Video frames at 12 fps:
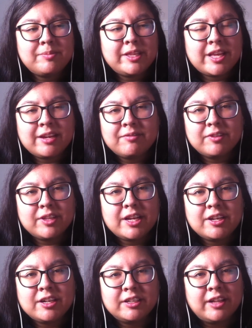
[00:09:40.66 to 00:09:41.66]
Be thankful
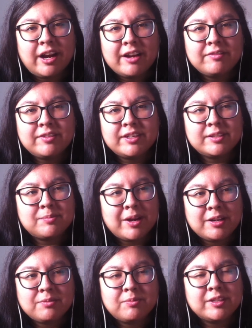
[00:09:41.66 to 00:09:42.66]
that you're alive
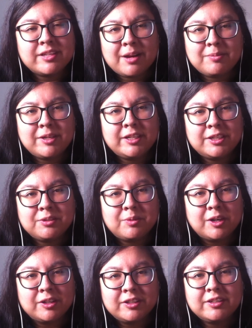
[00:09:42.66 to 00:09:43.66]
despite what's happening in the
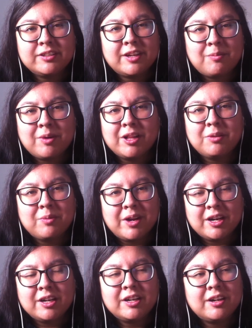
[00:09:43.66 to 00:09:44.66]
world. I'm well
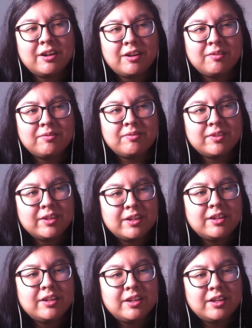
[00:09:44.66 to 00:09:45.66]
aware of
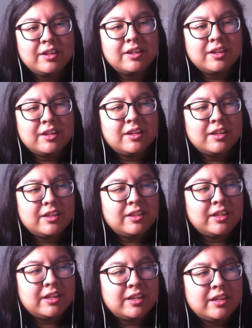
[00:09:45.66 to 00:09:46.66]

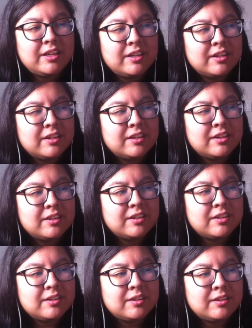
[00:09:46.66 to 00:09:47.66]
the
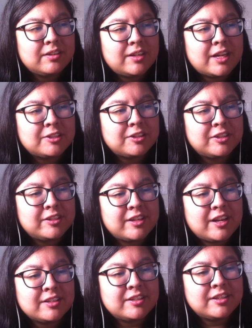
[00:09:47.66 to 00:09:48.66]
natural
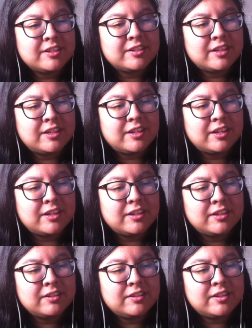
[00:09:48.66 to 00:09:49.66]
disasters and
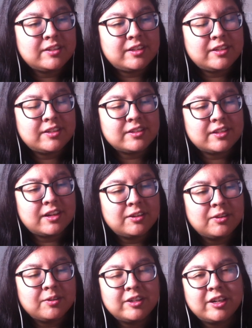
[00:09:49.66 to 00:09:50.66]
the diseases that
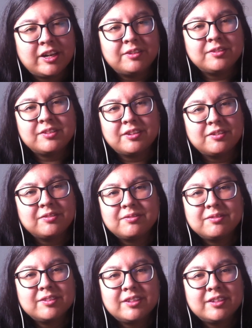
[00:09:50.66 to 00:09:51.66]
are going around. So
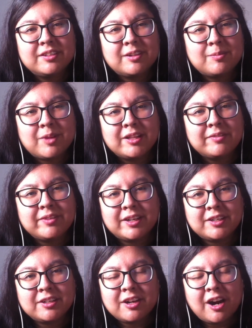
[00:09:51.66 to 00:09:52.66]
I'm not
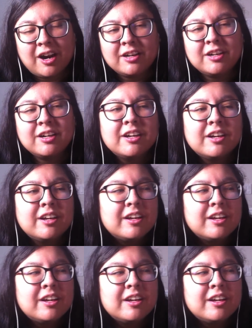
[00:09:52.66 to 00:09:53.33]
living under a rock.